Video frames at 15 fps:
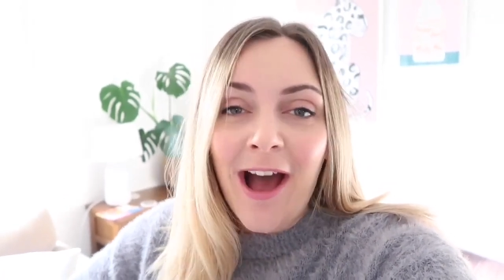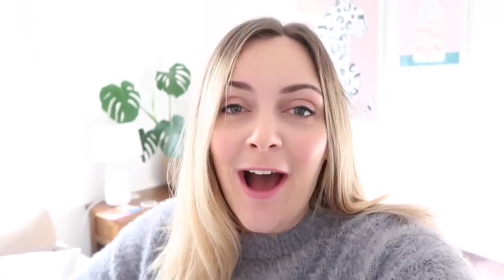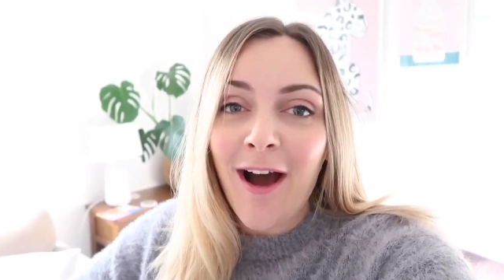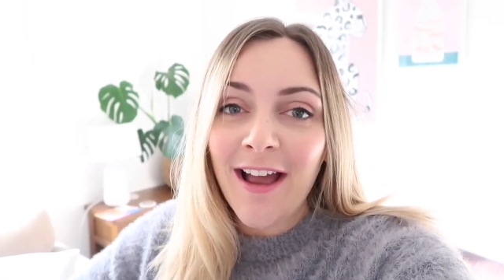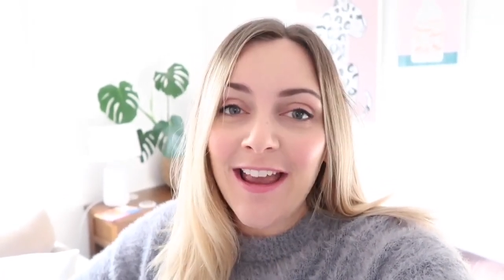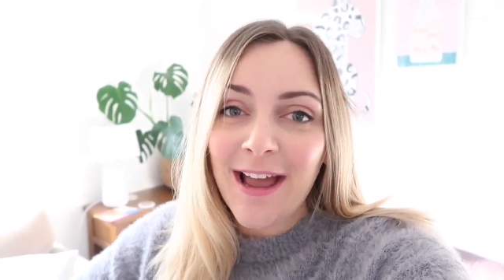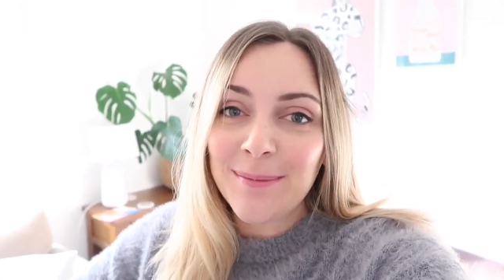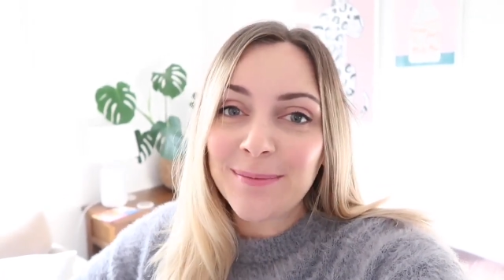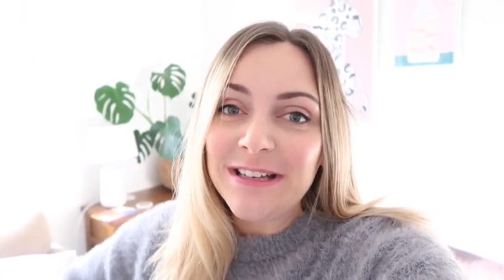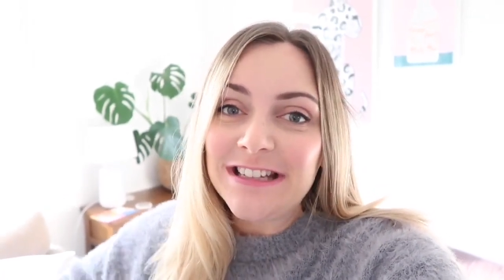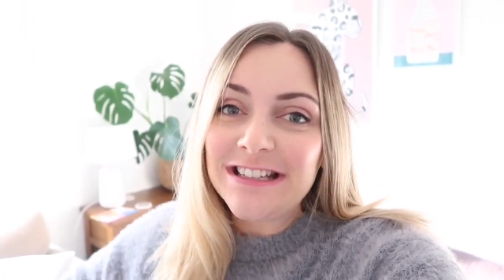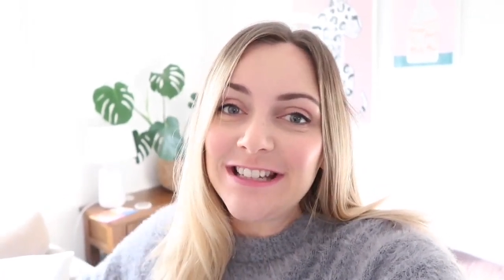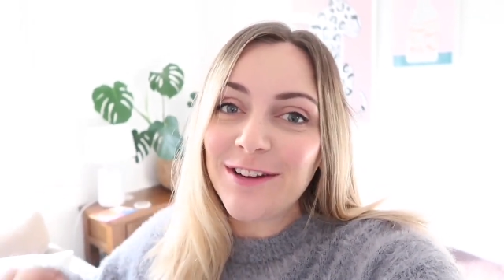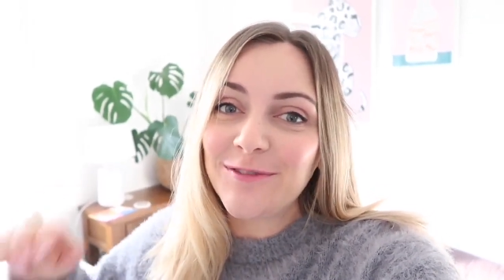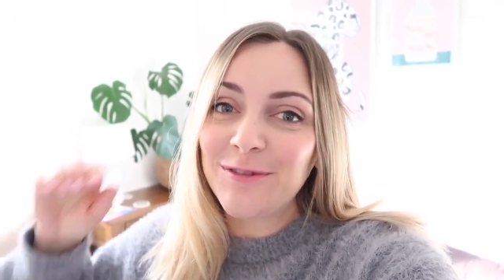I am
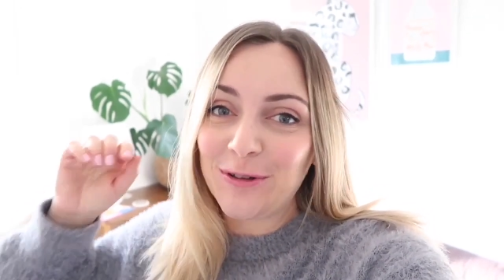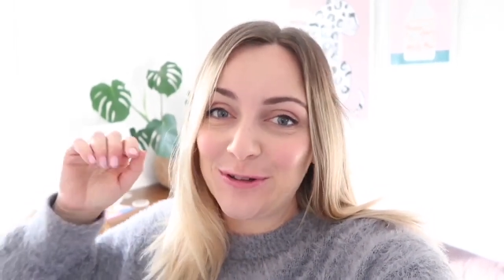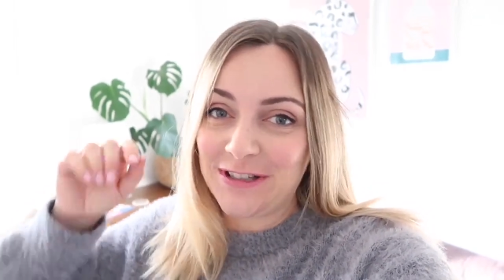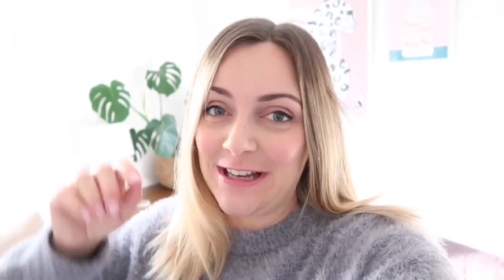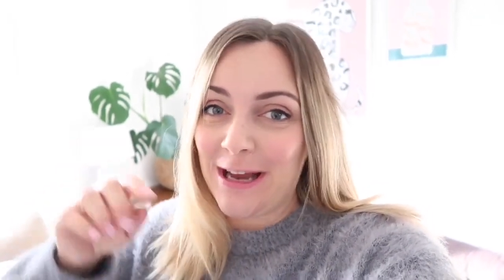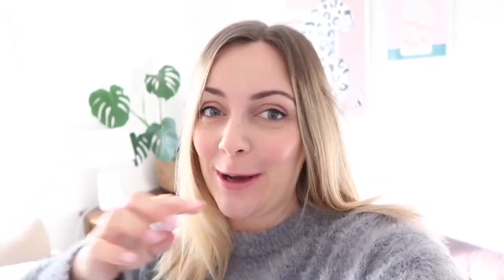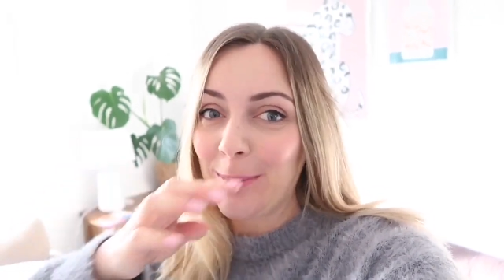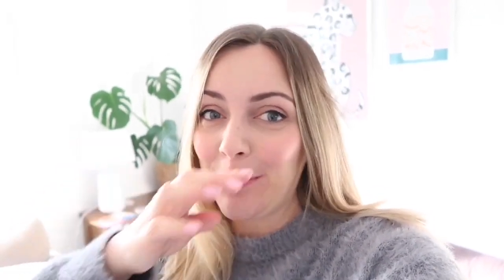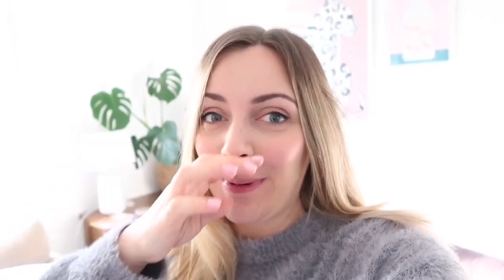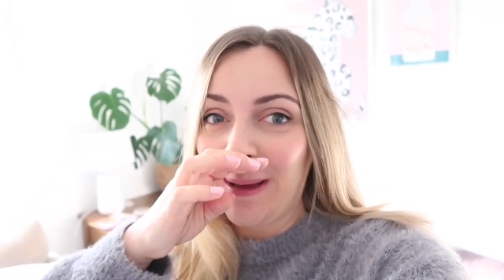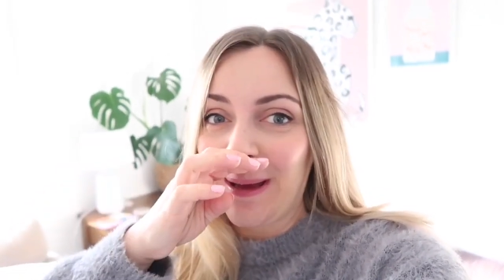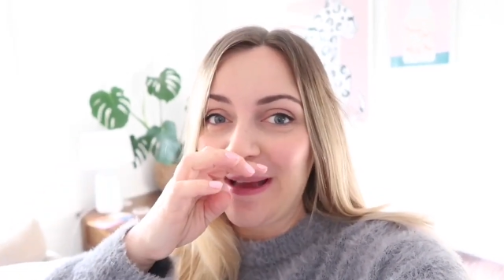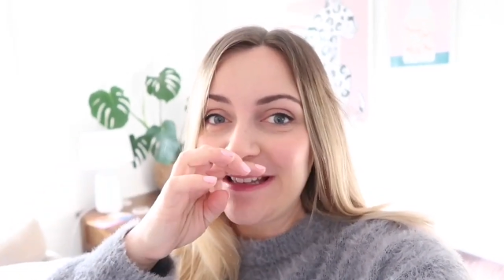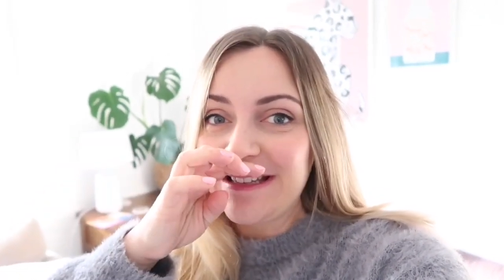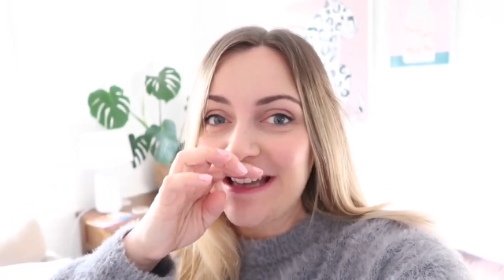Lindsay of Lottie and
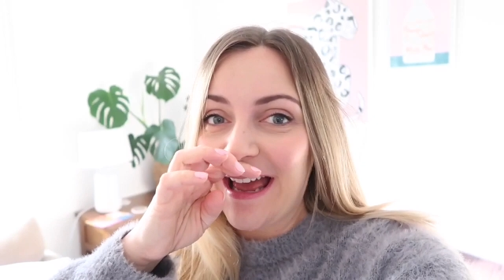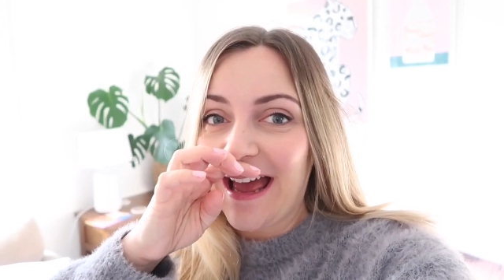Albert,